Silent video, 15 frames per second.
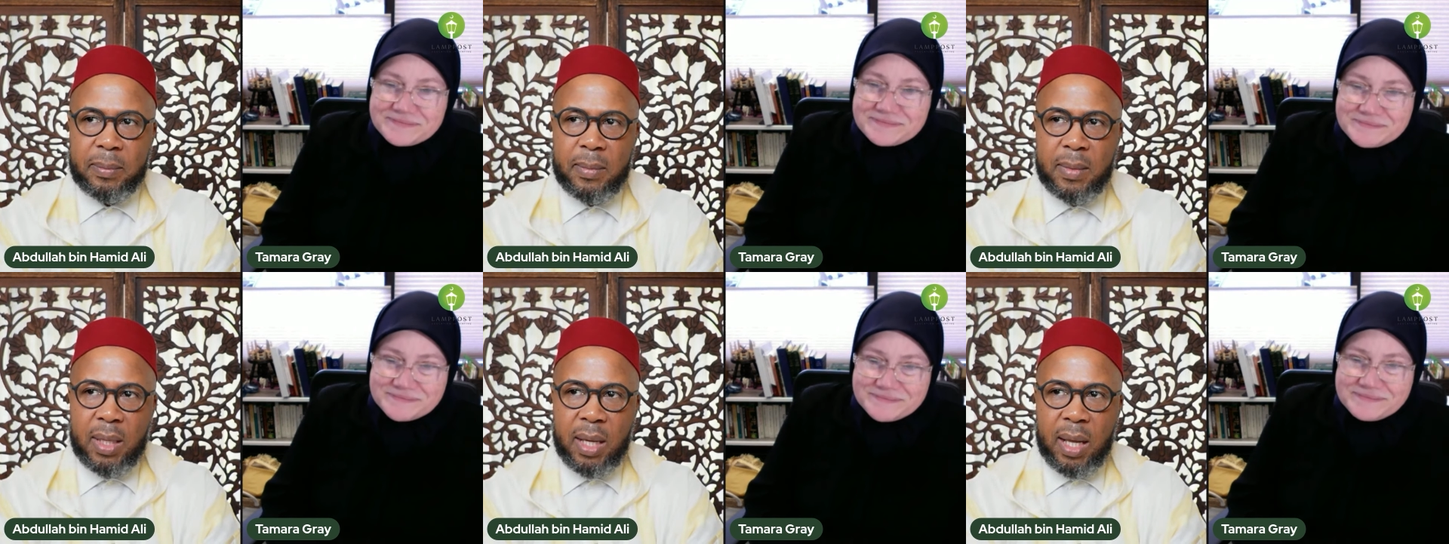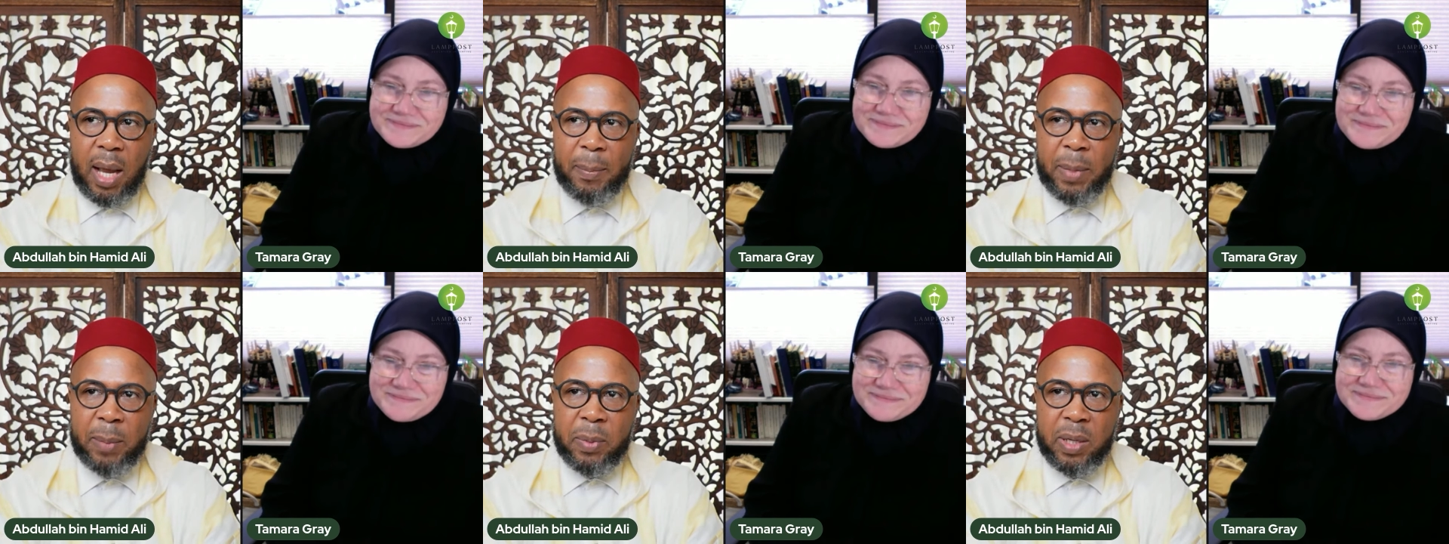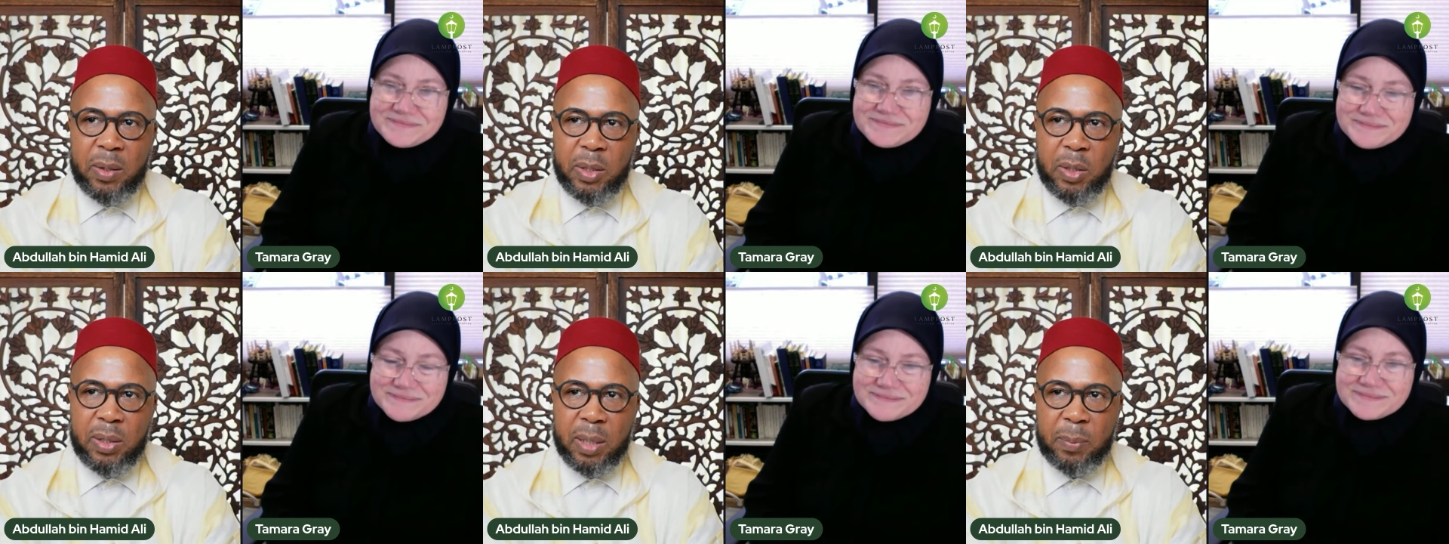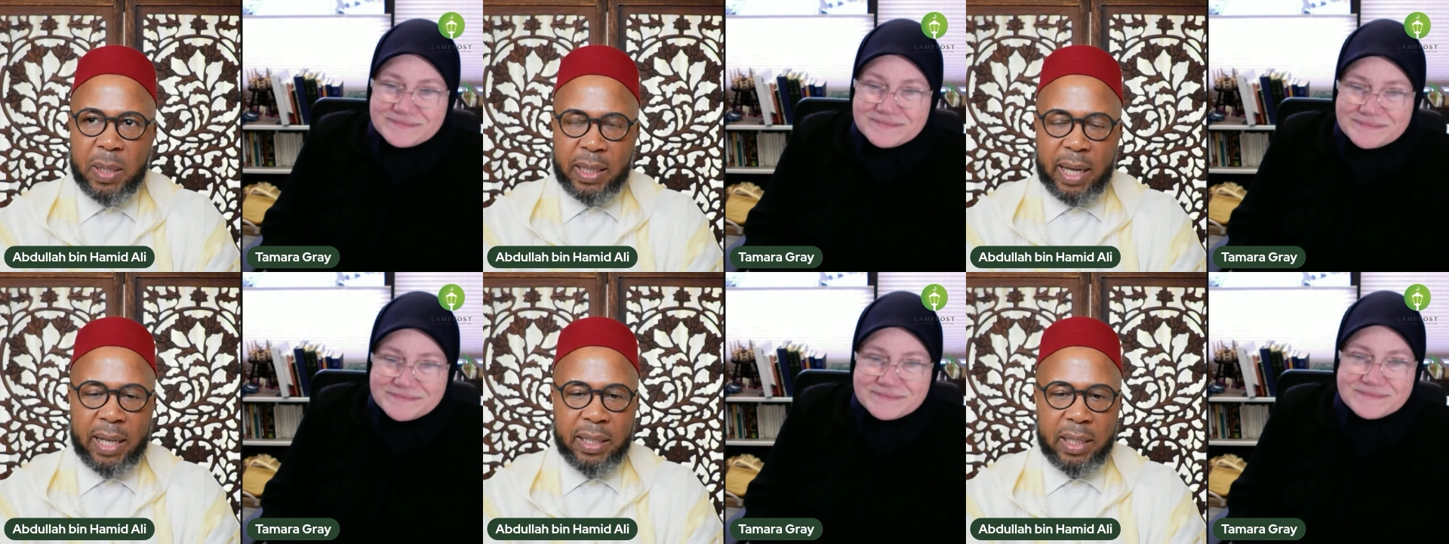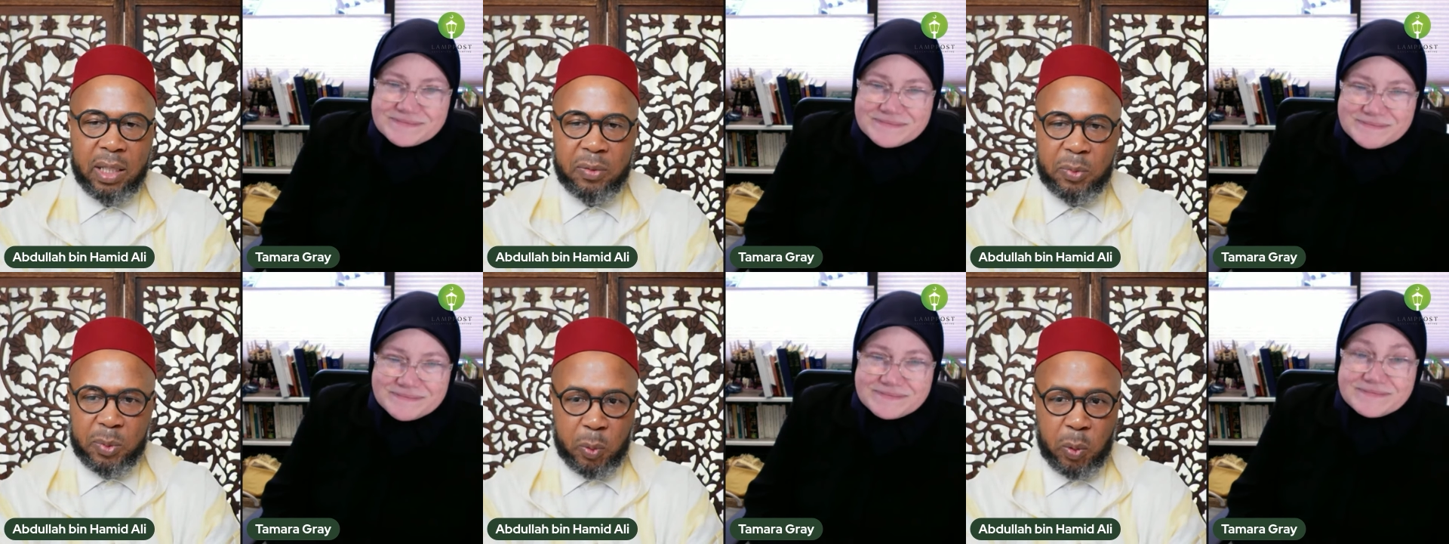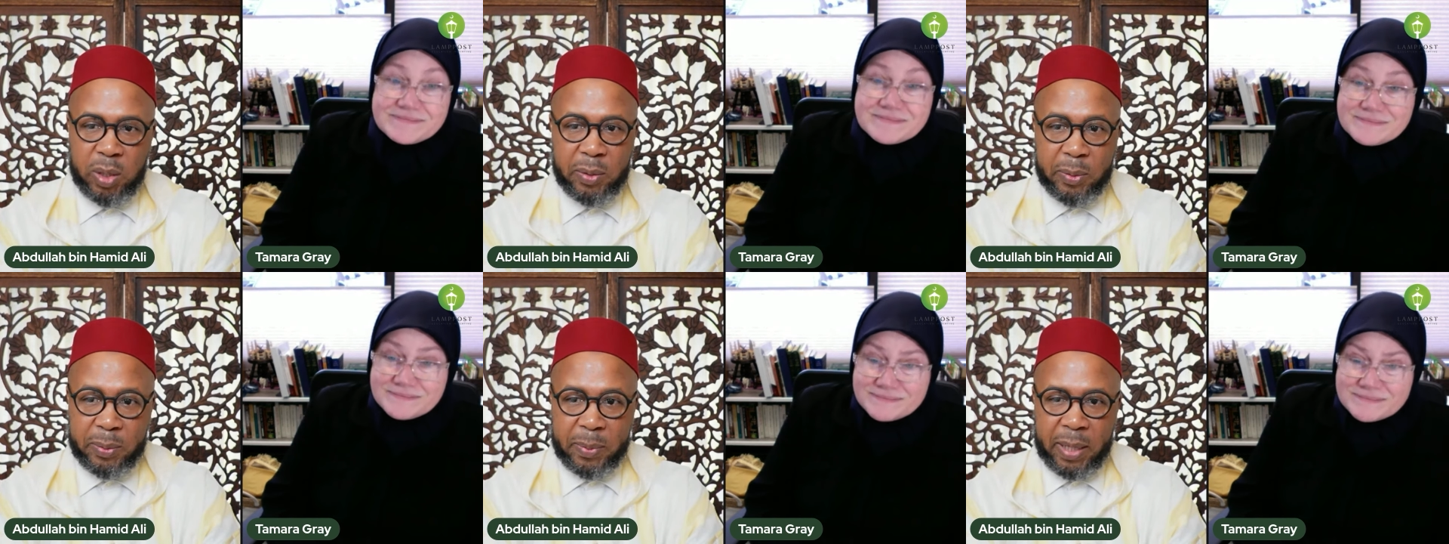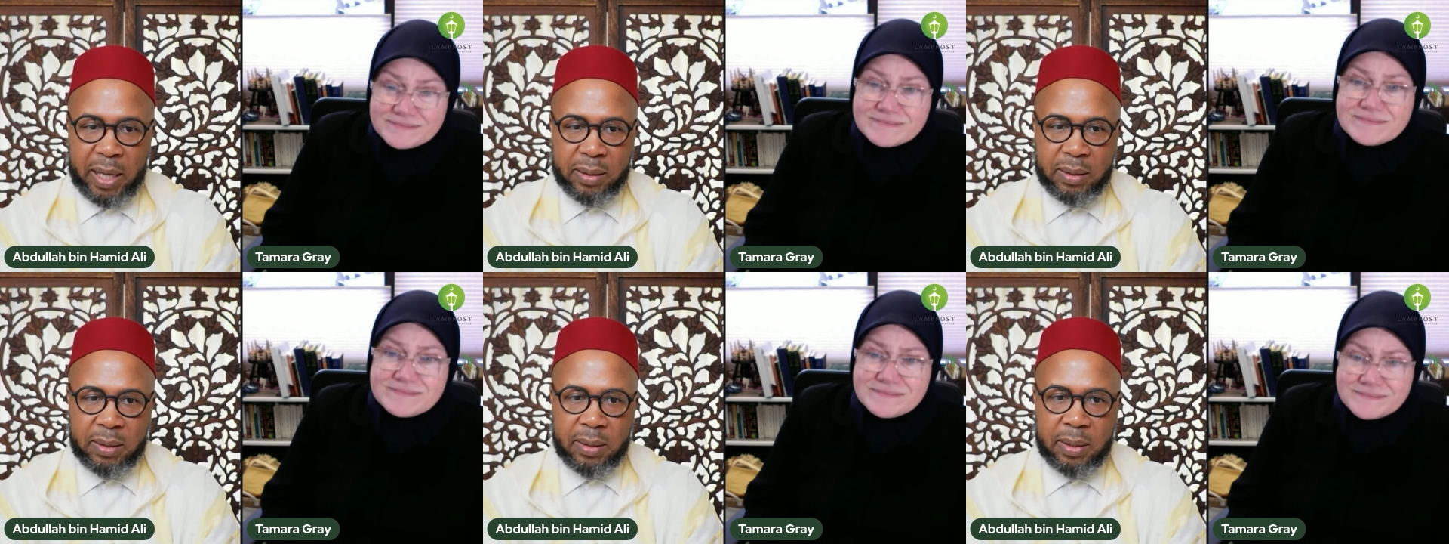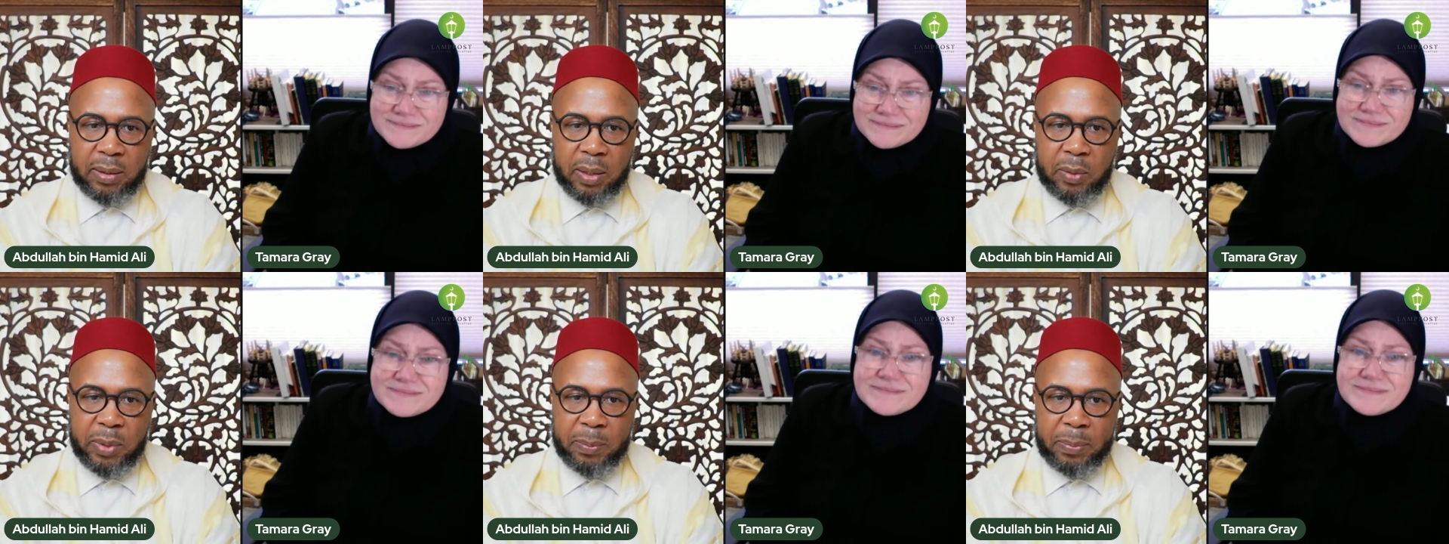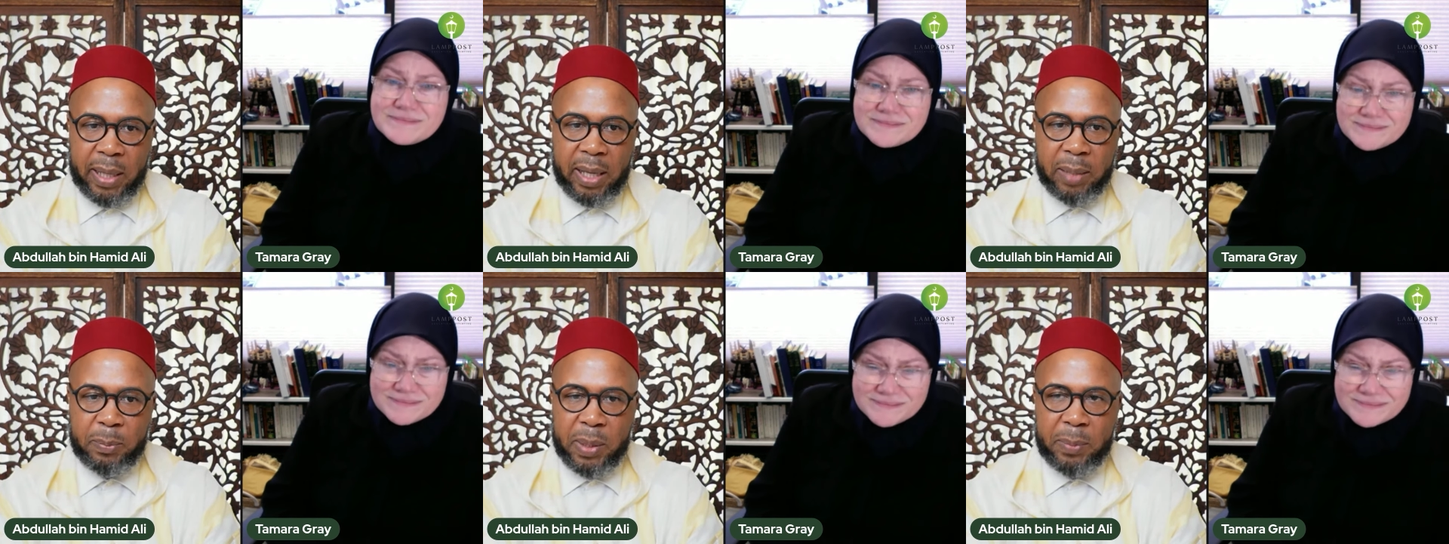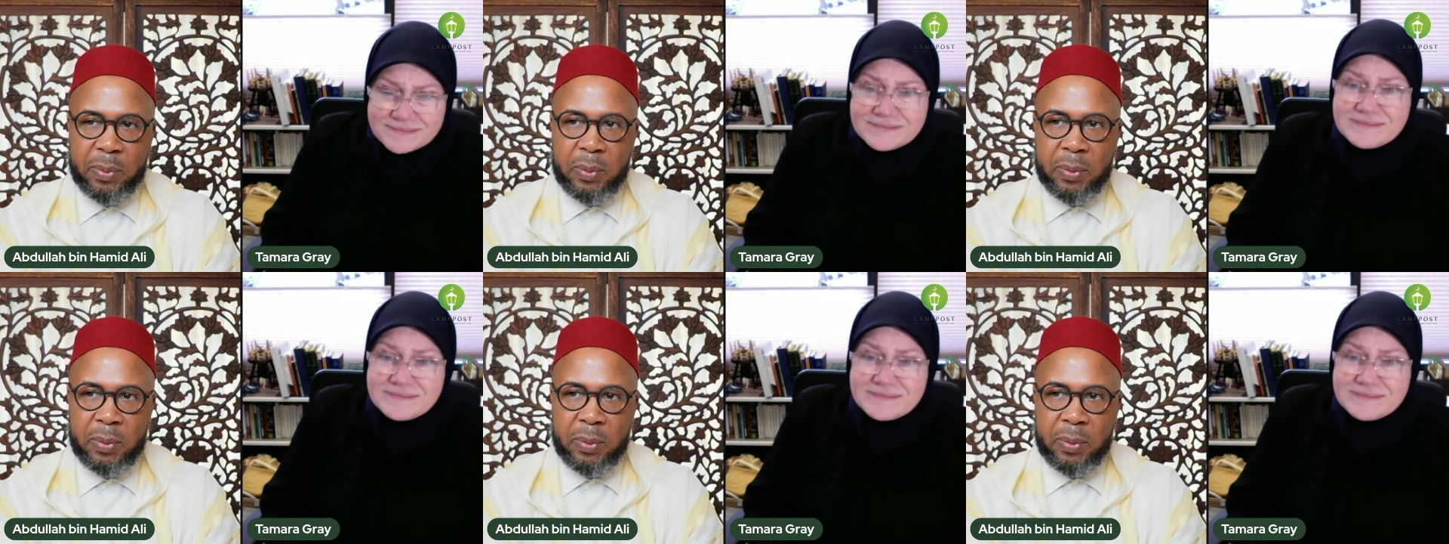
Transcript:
Speaker 1: I mean, you think about the idea of doing a ribat, you know, the ribat, people